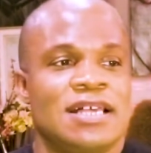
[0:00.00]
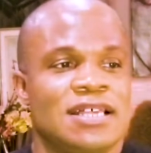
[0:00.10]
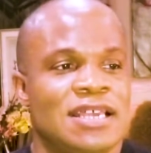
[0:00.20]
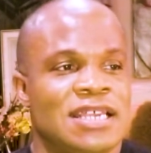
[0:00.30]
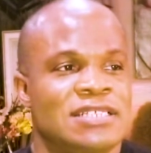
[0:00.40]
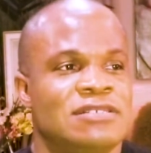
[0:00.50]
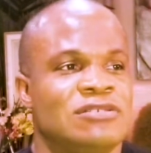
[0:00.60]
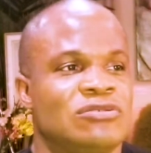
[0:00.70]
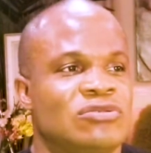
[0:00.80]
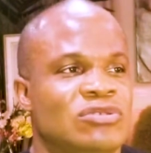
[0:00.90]

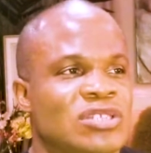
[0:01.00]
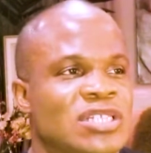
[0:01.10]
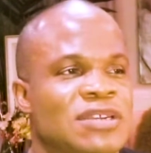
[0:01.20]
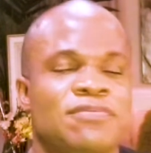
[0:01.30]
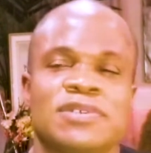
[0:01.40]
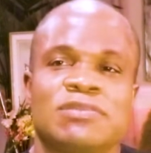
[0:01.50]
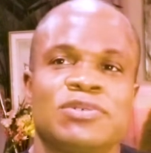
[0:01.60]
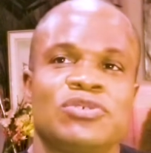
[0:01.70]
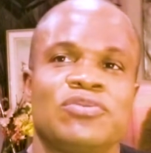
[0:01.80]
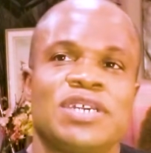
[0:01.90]
As the difference
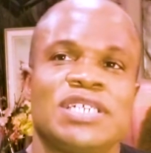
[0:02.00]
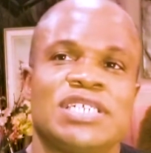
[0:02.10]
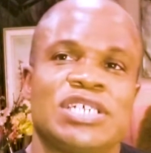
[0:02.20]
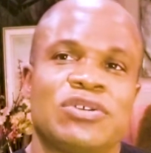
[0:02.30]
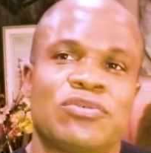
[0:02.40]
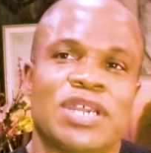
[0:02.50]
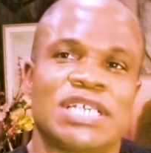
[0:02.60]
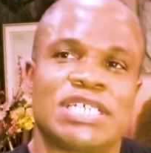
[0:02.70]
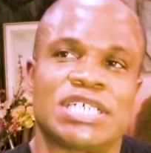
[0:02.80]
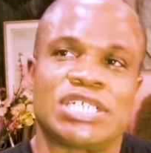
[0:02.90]
between
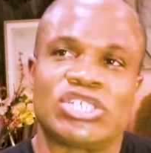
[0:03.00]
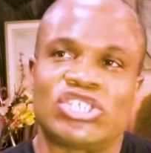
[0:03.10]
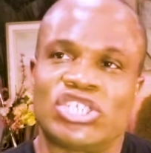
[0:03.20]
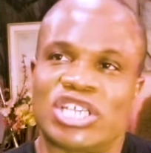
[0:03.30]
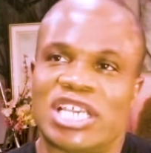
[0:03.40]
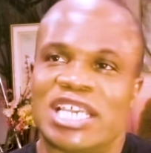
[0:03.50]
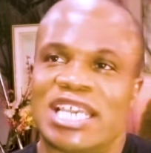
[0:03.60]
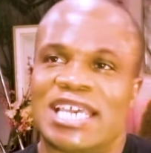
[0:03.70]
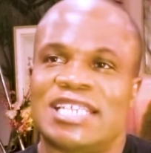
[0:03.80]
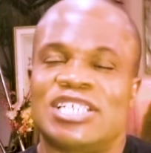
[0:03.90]
Generation
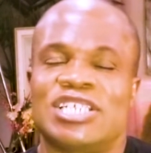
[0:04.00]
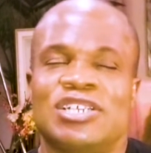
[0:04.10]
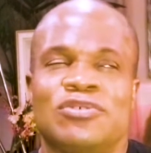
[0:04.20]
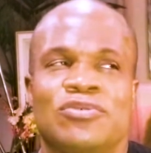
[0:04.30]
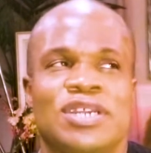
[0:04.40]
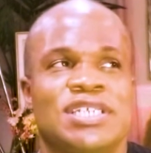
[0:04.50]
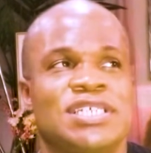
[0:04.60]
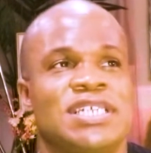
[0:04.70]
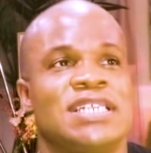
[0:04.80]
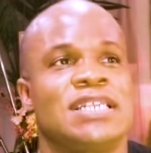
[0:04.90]
Z and a generation,